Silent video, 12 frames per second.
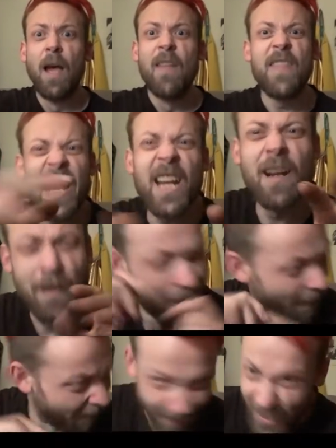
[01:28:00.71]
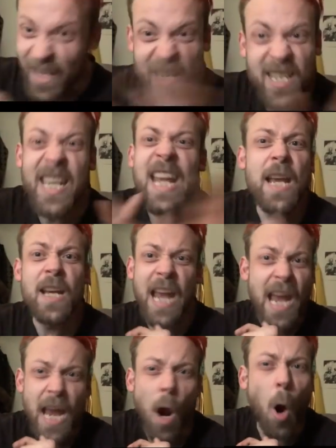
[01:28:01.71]
They're gonna see and
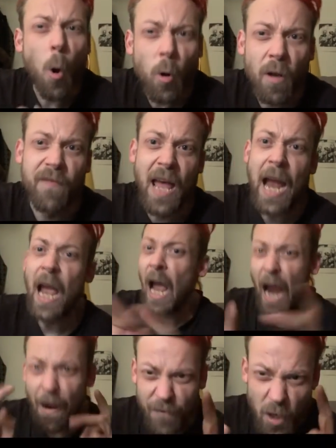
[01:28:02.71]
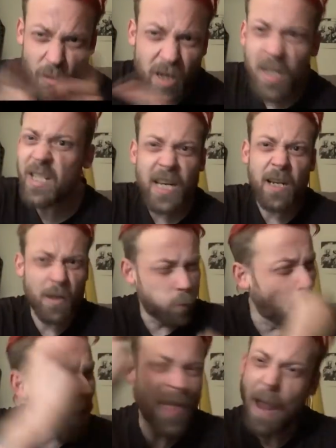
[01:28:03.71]
hear all of that. Have you considered
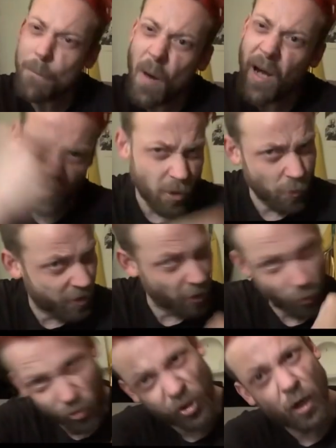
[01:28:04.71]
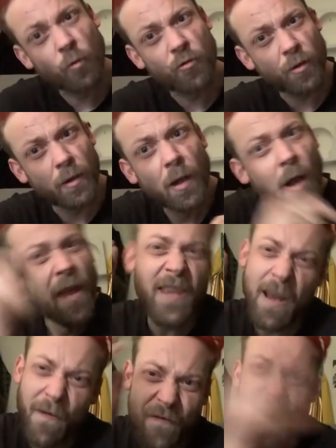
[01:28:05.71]
what that might do to your children?
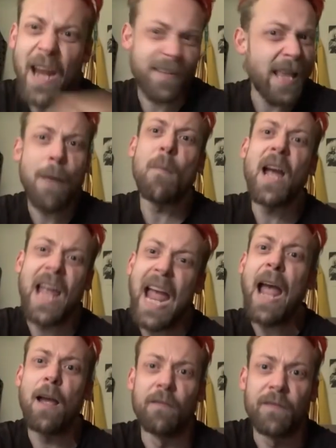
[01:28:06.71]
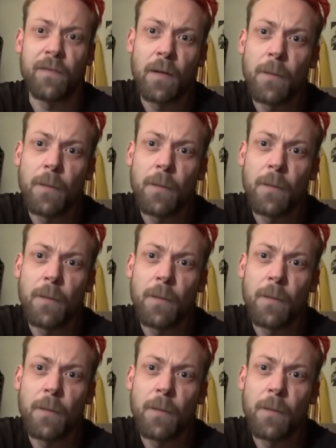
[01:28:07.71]
The effect that might have?